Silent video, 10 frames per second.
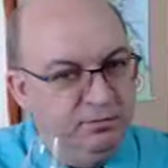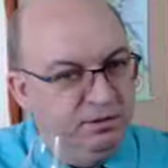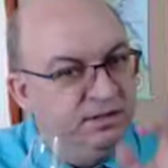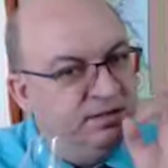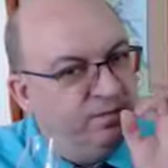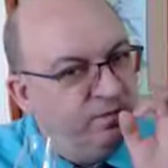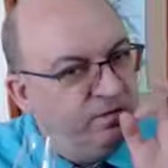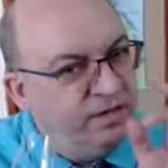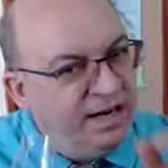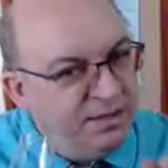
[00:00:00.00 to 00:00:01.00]
which is
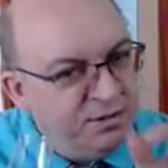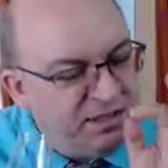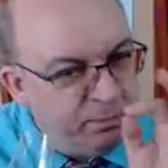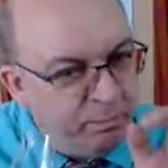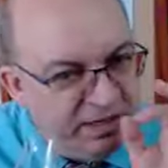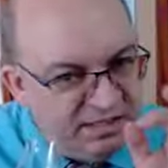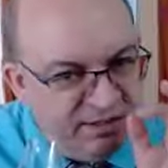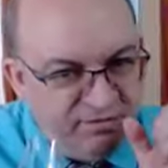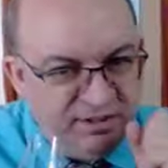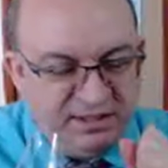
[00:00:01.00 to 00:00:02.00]
very
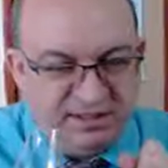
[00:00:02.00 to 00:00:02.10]
specific,